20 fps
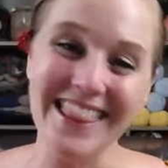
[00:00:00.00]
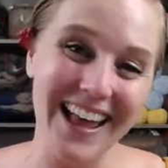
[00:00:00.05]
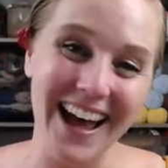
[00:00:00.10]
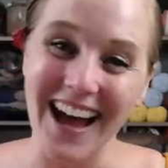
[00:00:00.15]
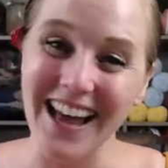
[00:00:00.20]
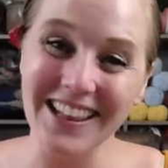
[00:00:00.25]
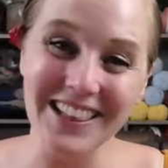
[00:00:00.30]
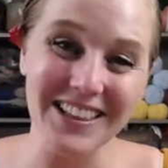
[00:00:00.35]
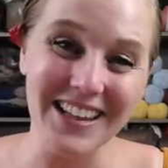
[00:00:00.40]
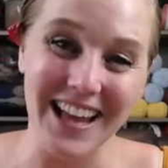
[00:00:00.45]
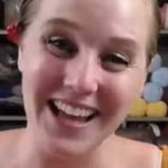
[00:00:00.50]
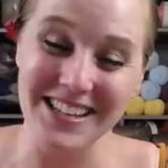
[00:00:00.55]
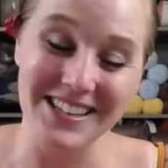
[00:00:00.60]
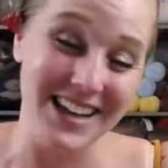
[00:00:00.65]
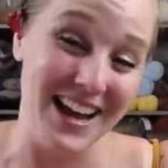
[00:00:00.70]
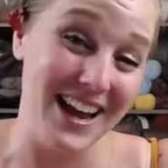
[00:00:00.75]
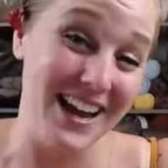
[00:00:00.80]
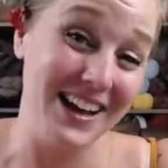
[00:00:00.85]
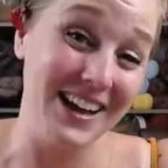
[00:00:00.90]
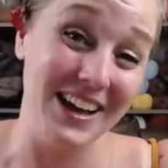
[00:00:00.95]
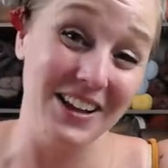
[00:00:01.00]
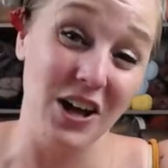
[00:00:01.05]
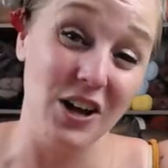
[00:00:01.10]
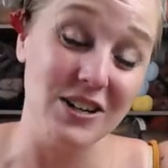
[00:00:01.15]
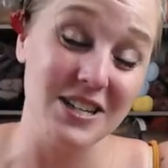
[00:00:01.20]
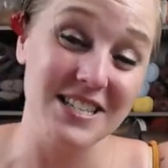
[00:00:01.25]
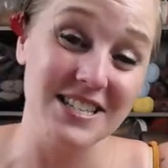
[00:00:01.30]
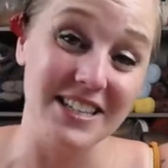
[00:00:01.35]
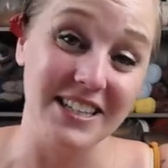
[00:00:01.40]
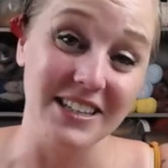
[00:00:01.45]
I, I, I
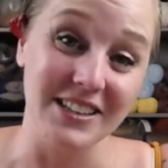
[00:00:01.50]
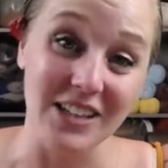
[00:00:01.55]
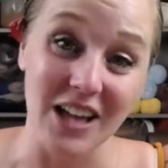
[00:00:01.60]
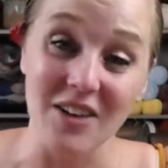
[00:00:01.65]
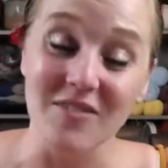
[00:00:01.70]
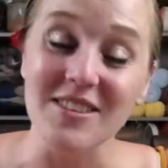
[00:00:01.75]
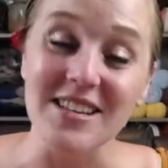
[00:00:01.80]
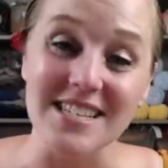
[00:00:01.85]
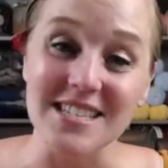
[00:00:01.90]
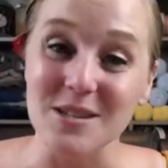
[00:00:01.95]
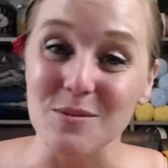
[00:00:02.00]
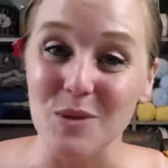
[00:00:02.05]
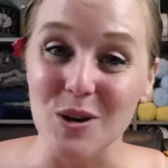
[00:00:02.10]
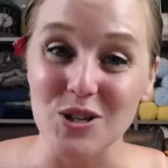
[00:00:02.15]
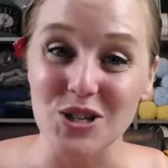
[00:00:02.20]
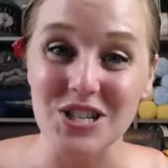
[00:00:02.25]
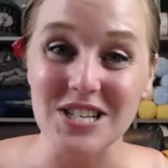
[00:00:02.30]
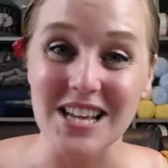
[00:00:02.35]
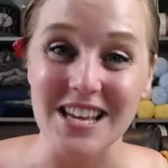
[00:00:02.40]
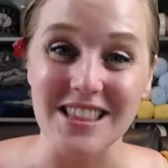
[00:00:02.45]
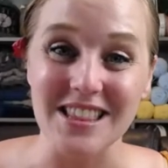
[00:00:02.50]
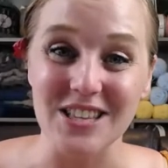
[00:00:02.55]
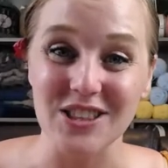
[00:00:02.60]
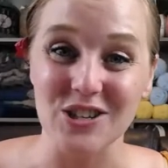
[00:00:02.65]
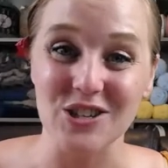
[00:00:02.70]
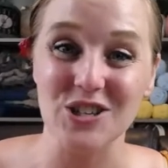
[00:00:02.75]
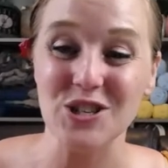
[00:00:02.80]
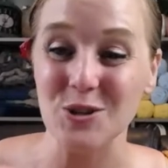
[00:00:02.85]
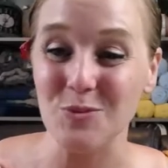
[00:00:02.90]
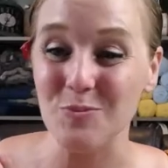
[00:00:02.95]
honestly love these emojis. I think
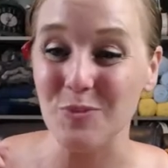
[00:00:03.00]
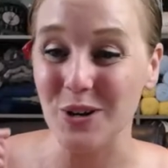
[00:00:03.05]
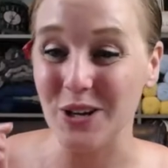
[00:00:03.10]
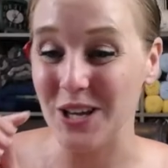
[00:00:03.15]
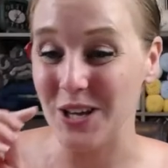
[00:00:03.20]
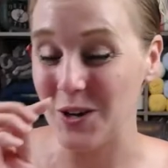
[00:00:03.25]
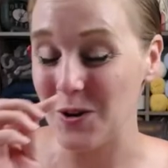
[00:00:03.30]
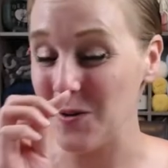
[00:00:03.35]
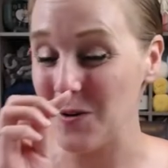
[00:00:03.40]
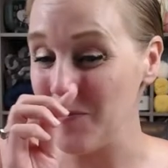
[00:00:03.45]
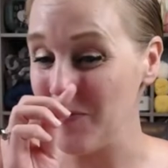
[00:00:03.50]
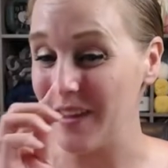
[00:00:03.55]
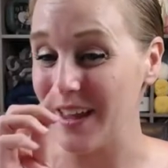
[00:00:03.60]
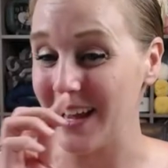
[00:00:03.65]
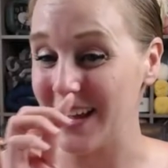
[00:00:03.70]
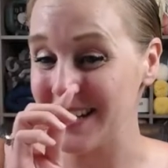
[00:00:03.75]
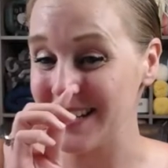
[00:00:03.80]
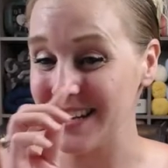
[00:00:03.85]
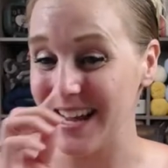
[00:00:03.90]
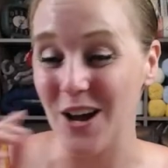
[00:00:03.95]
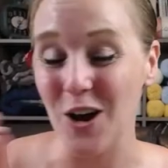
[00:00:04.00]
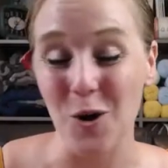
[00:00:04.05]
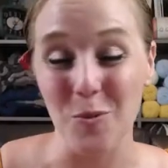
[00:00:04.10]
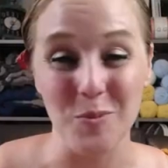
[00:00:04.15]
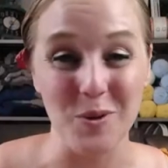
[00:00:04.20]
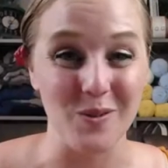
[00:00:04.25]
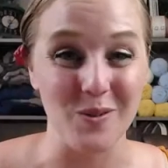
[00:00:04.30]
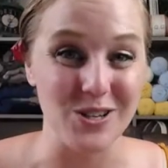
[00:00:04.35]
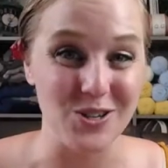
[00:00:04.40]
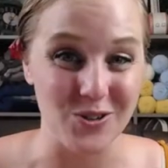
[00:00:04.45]
they're super cute, and I hope
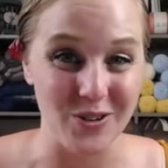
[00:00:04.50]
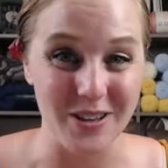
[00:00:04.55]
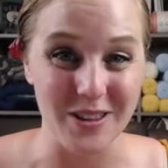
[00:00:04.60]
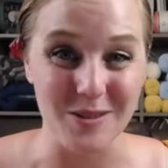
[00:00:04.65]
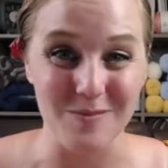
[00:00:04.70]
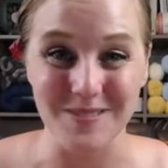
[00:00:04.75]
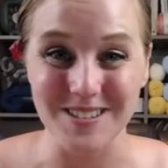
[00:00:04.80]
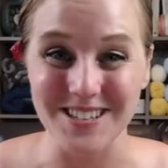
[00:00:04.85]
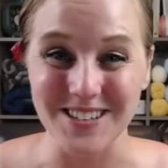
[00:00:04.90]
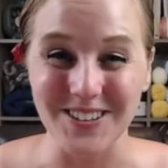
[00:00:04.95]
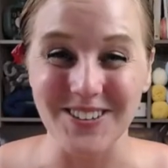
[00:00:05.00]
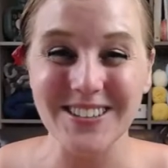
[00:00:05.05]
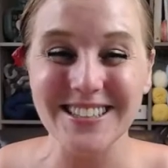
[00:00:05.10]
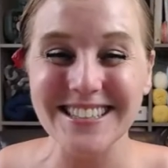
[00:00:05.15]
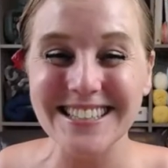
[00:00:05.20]
you enjoy them too.